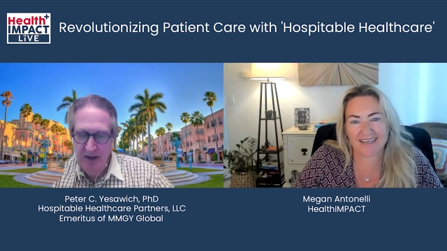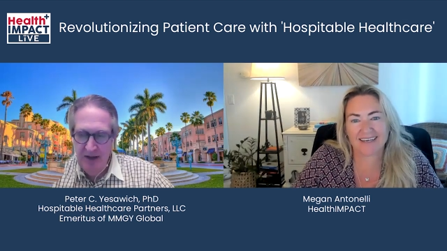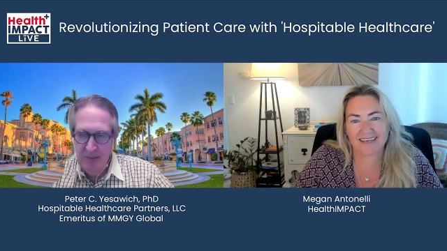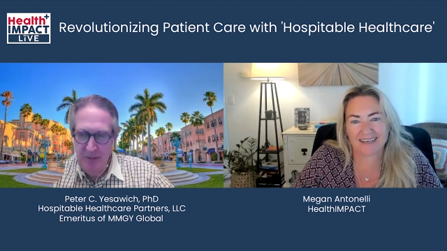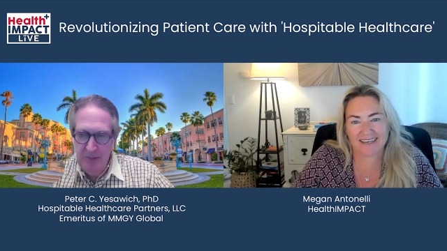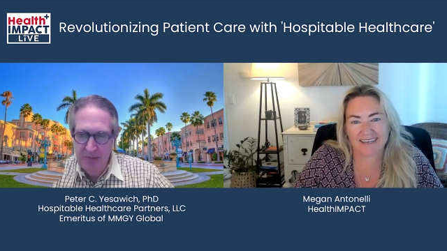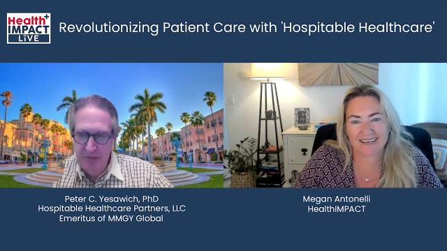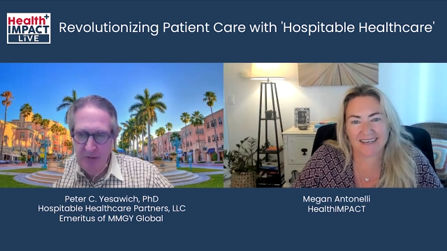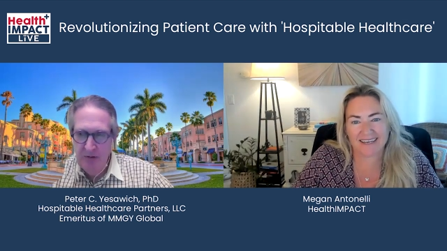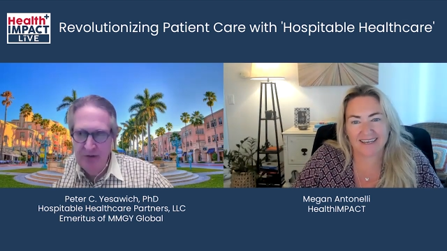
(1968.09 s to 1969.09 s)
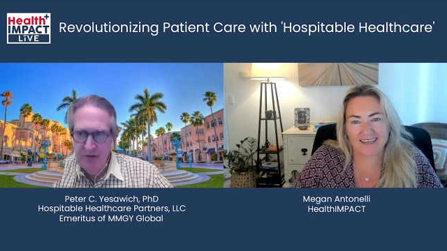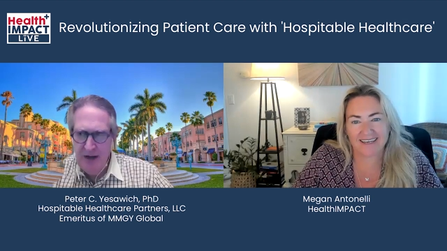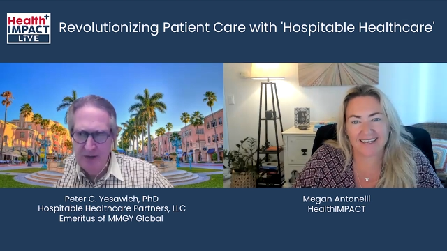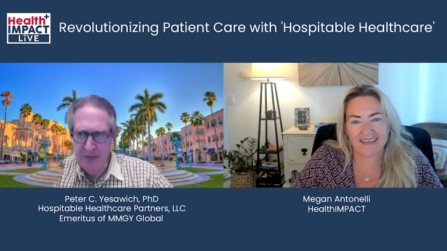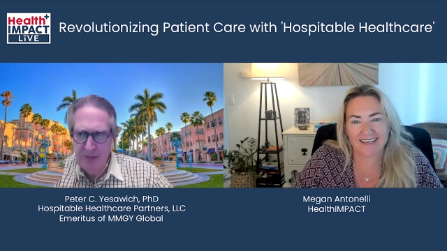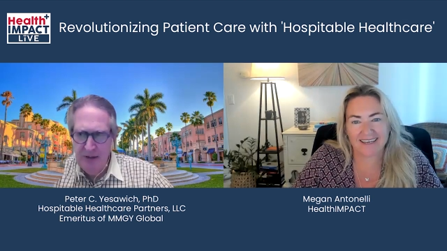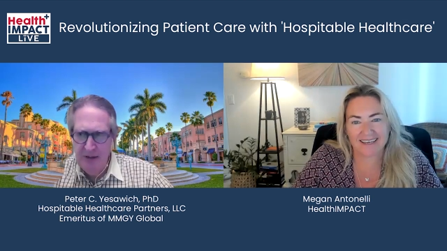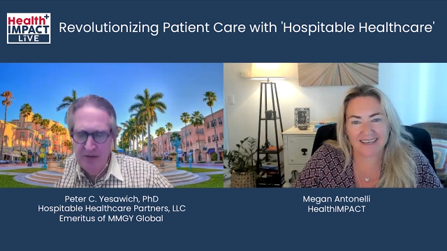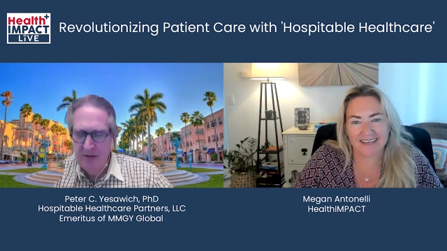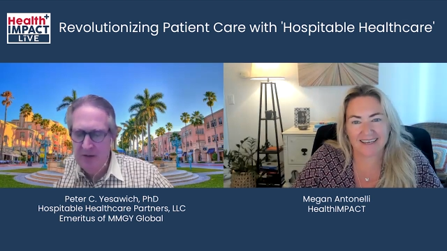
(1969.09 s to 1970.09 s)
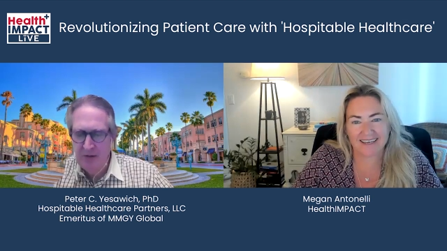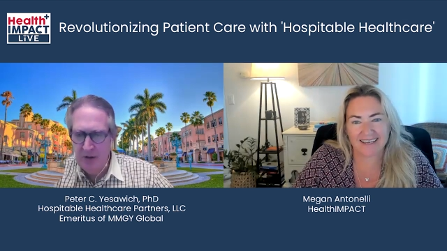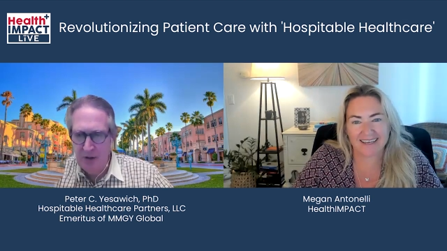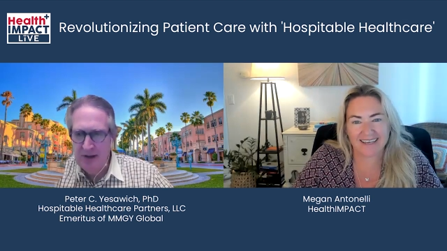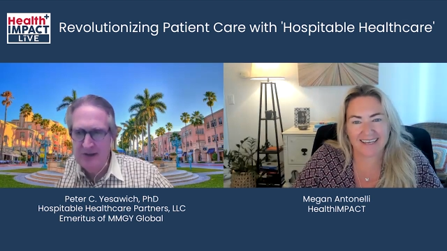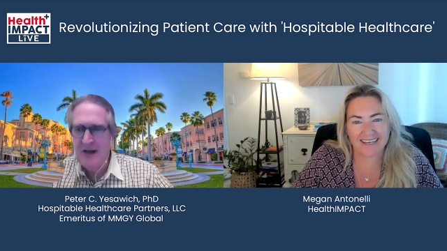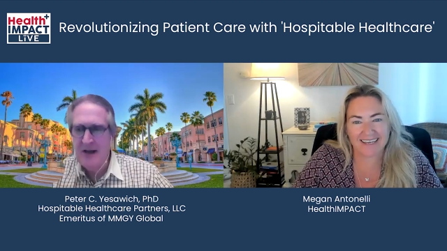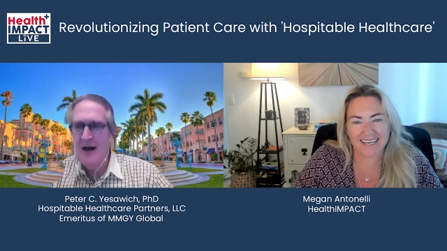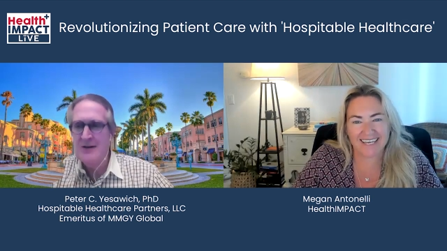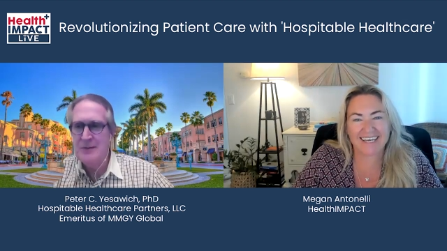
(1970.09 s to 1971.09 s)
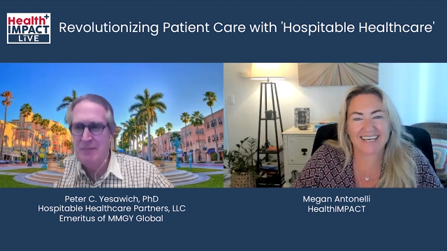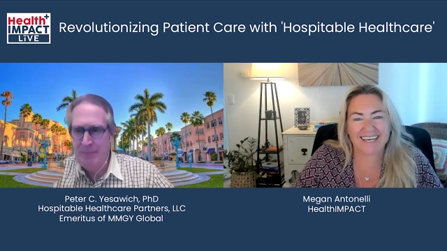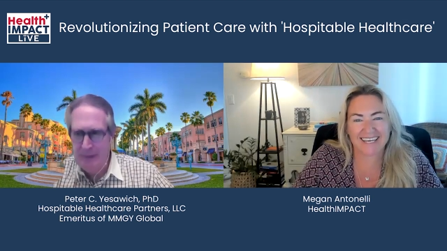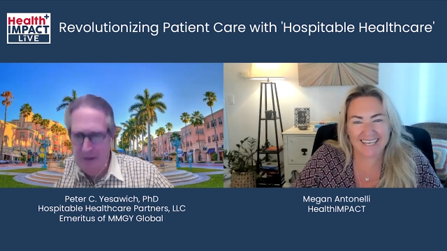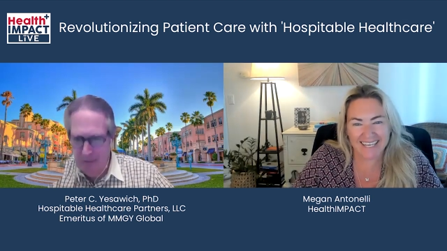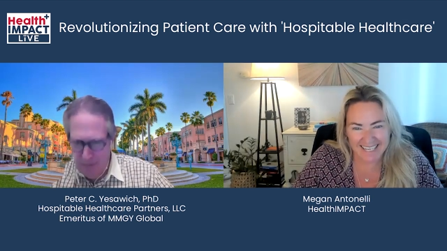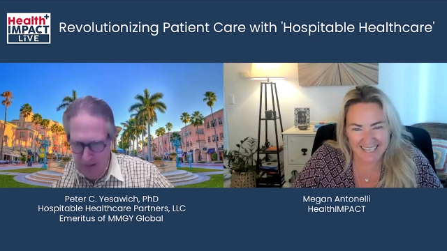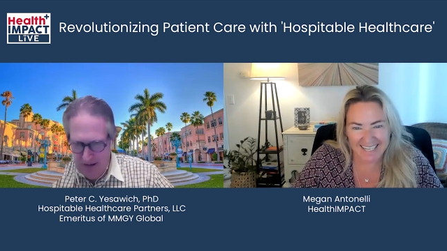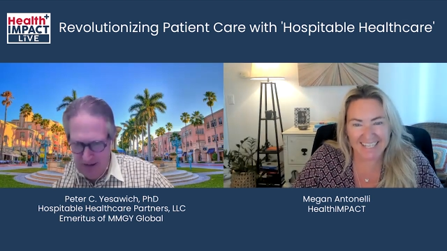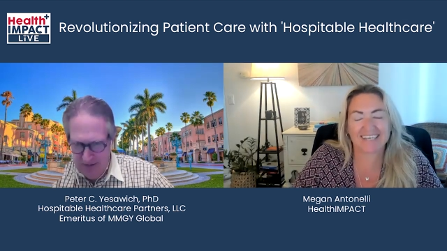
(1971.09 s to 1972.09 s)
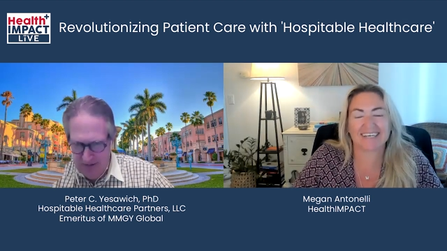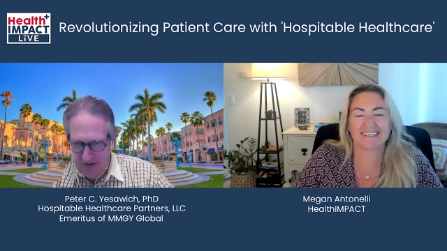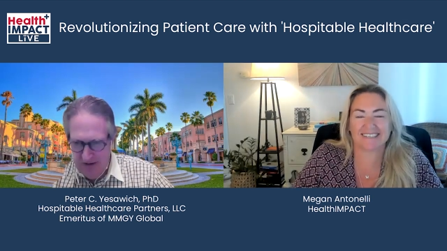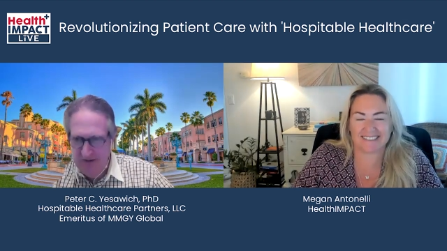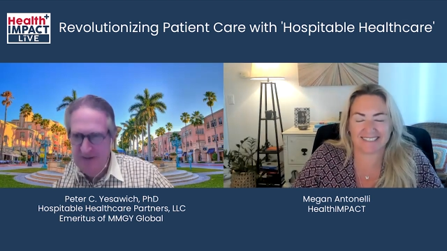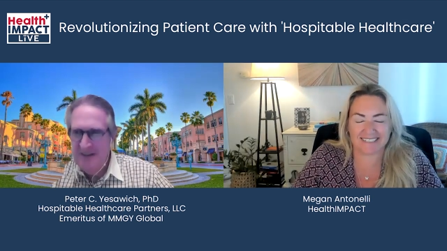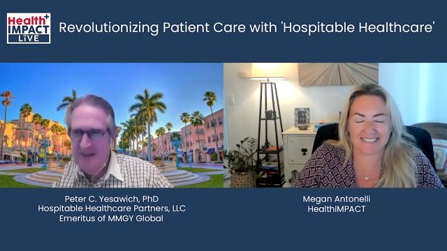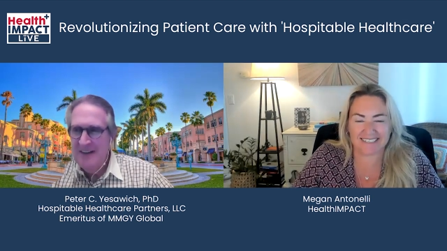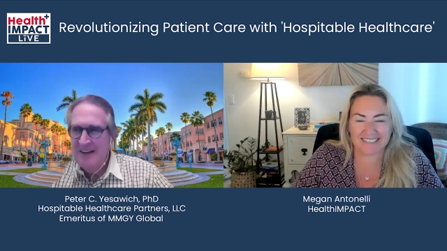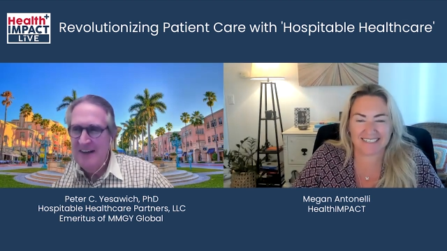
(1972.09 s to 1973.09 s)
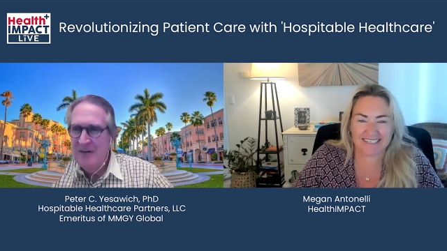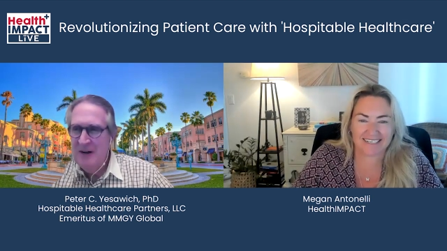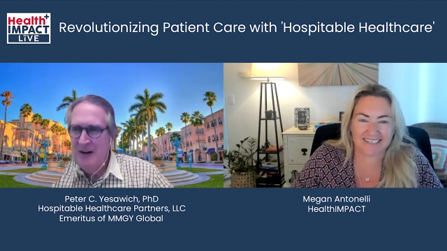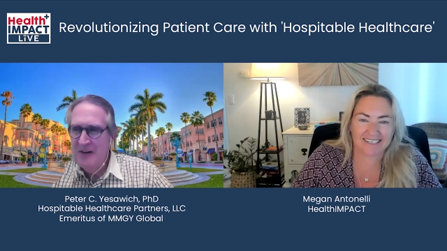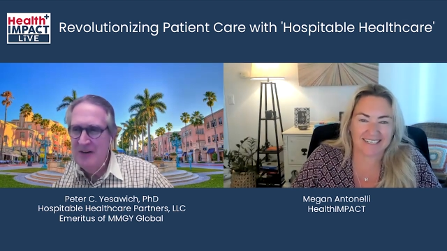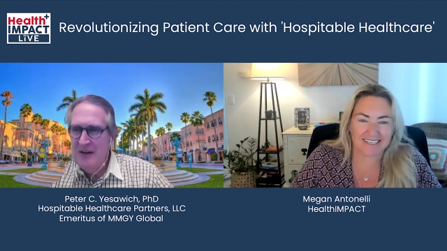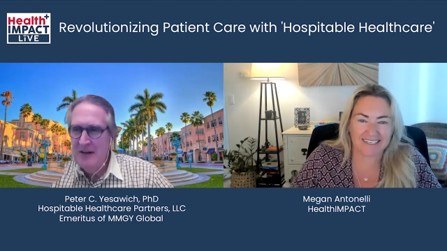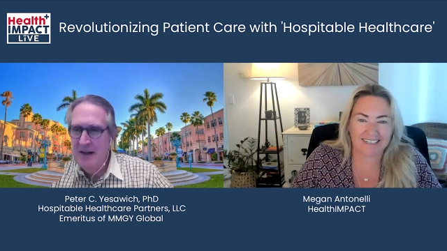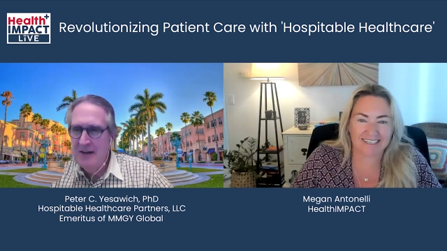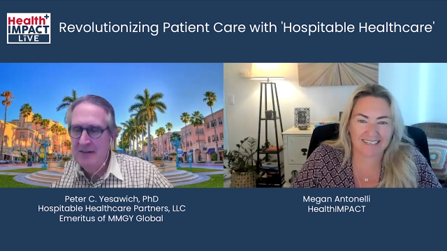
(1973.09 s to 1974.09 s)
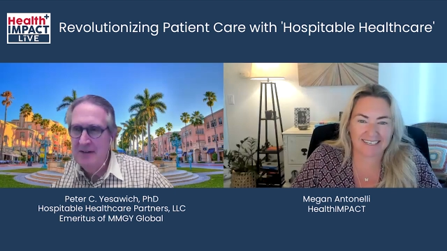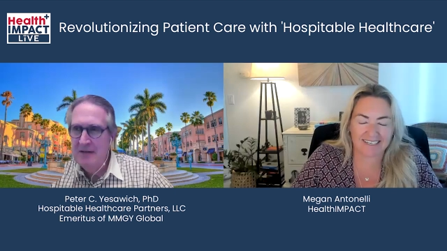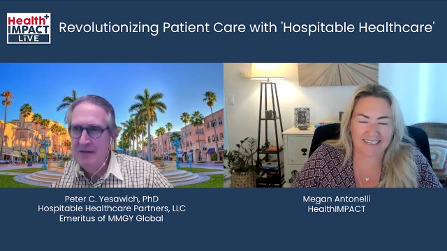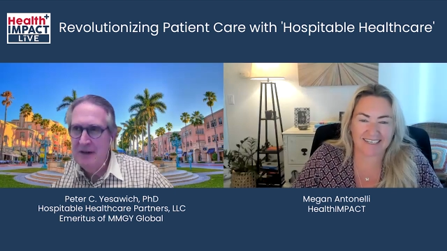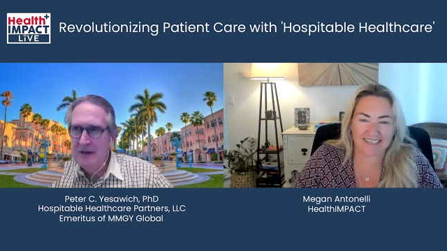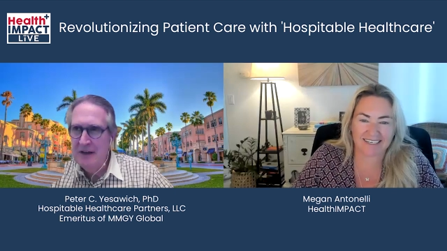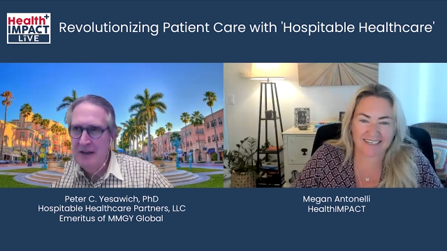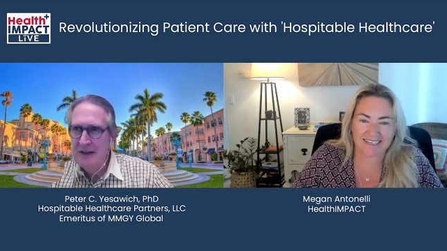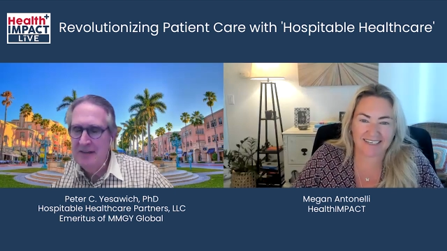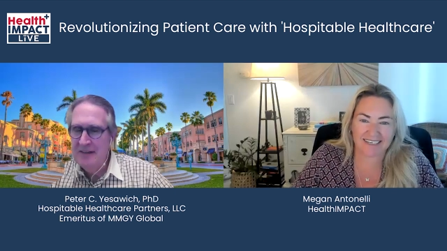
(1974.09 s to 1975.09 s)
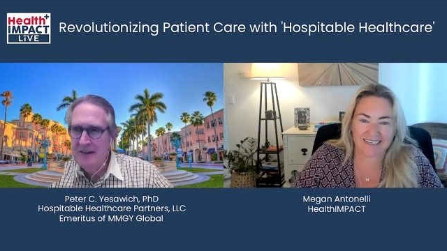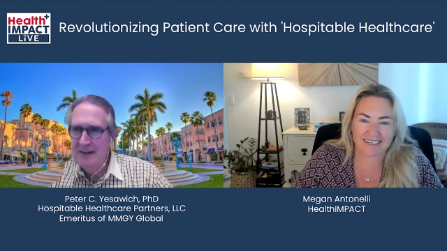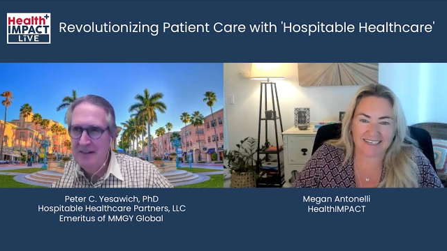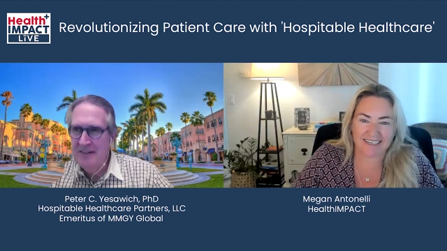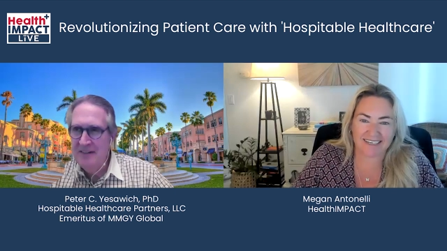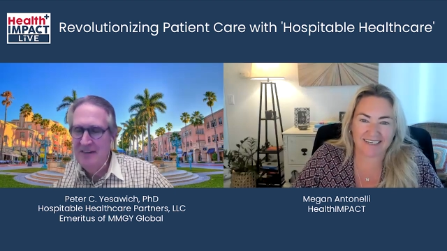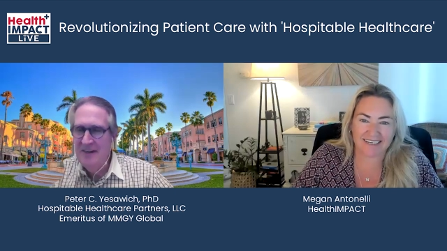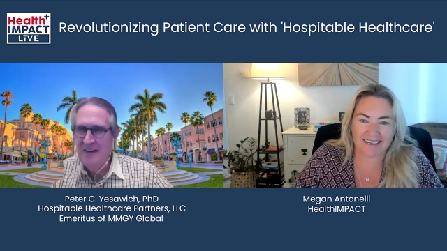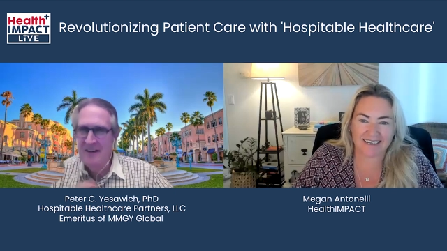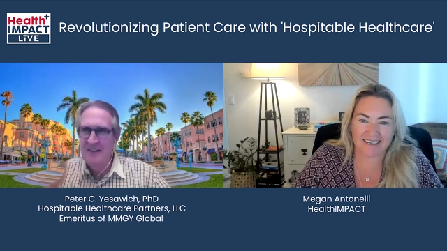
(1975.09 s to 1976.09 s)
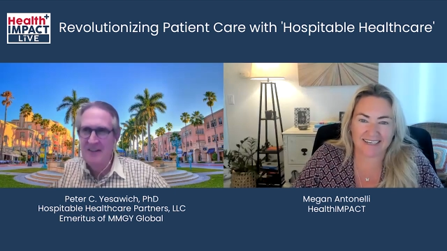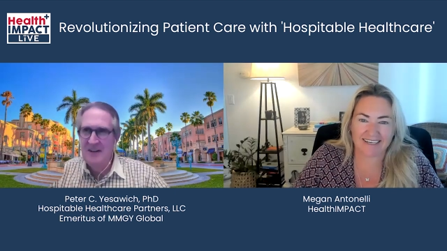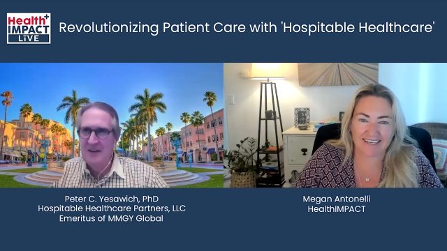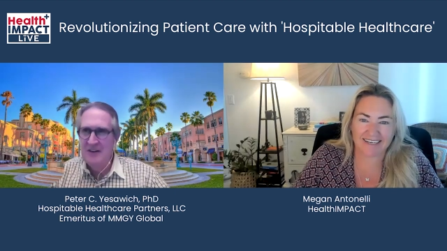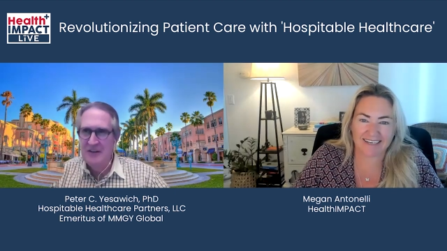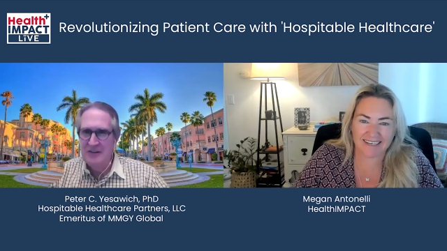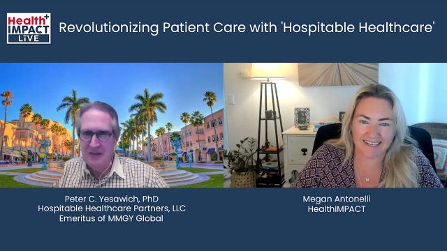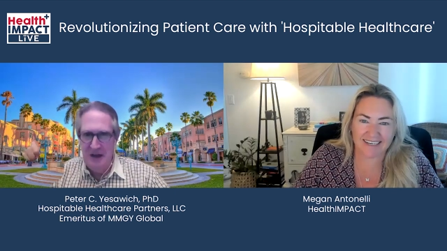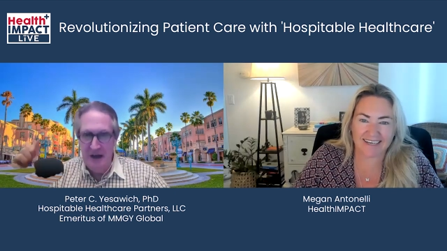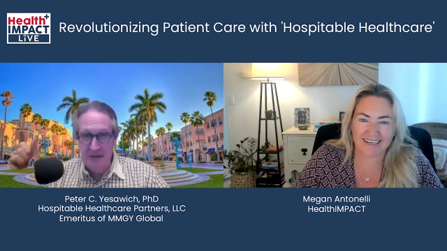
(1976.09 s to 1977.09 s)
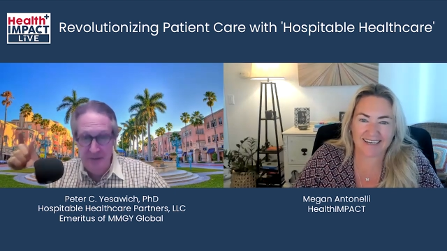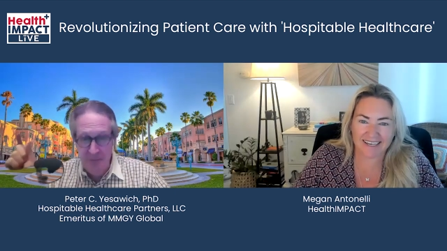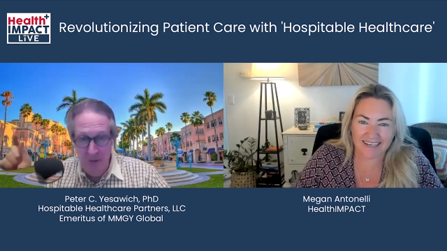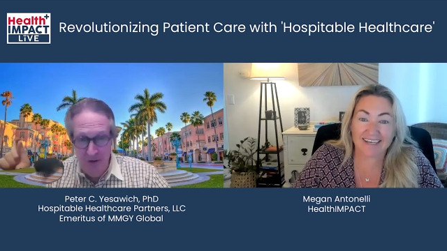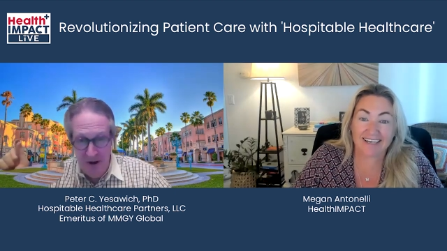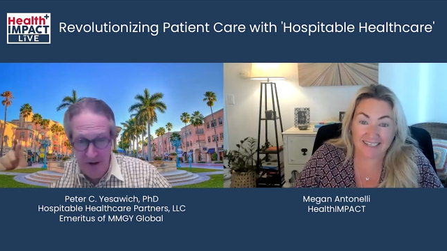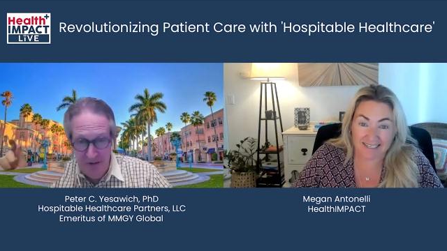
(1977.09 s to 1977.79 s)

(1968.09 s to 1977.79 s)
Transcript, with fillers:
Speaker 1: A lot of people say, well, it's hospital healthcare. No, no, it's hospitable healthcare. Mm-hmm. And when I say that, they finally get the the because it's an oxymoron,